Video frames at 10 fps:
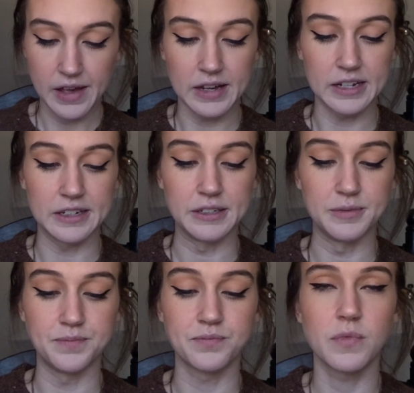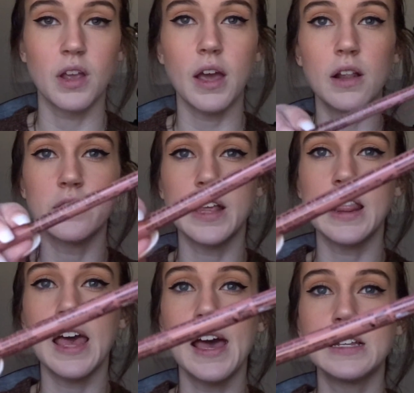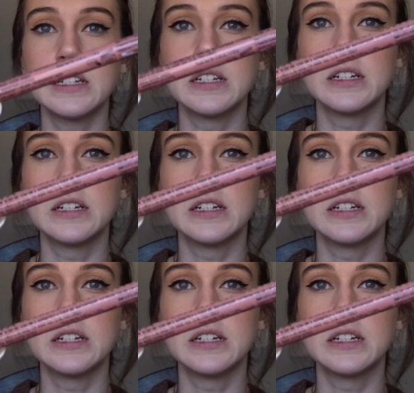Kind of looks like that.